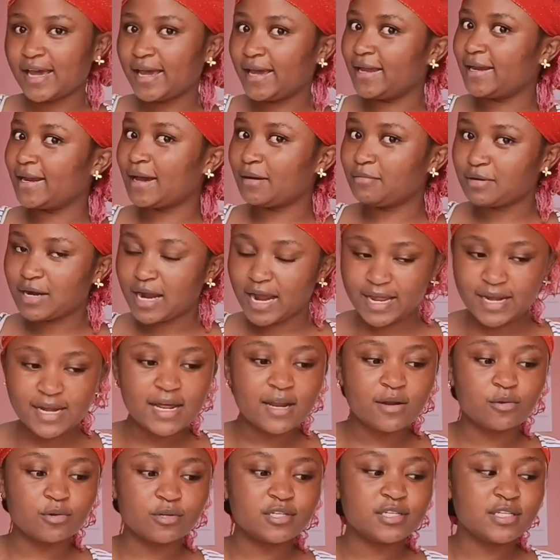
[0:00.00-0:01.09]
and i'm kind
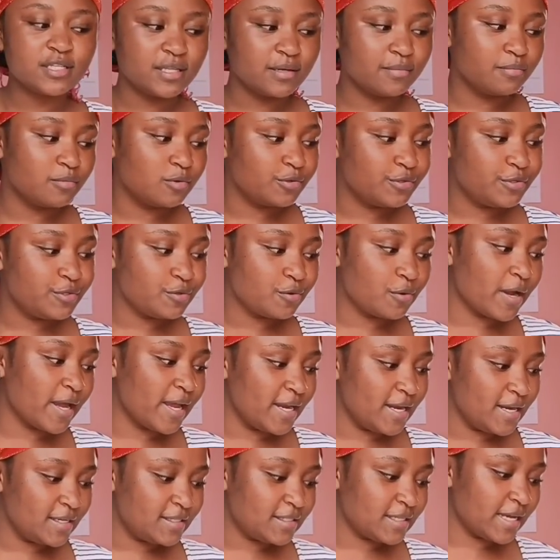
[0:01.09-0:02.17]
of not in the mood to
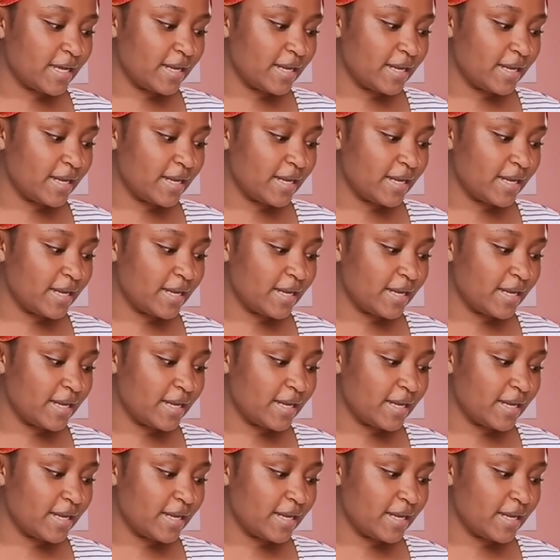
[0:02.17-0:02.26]
edit